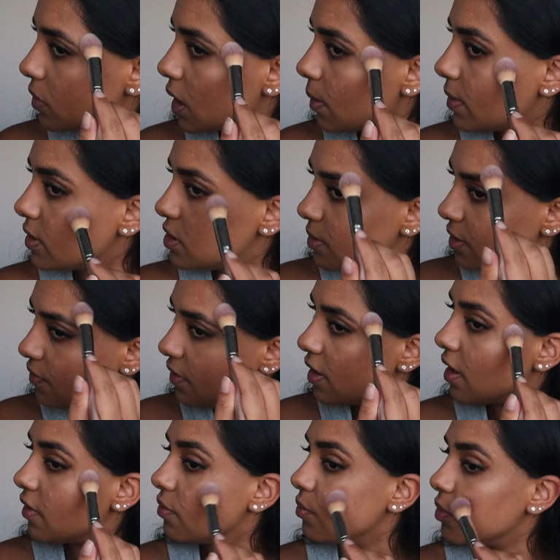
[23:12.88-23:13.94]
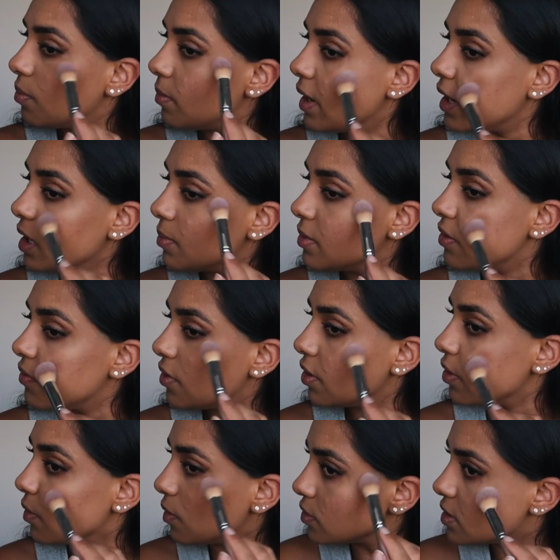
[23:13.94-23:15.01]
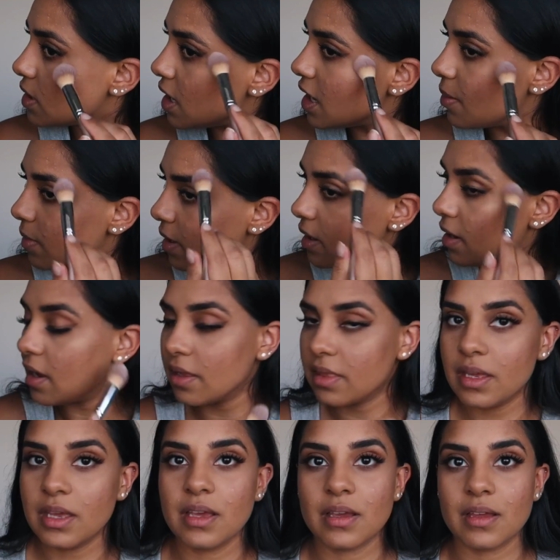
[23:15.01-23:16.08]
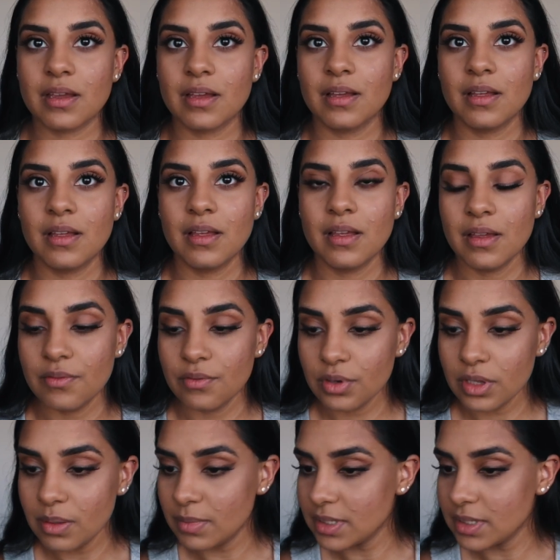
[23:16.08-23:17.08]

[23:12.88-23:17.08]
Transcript: But to be fair, I haven't worn makeup in a very long time and I think I really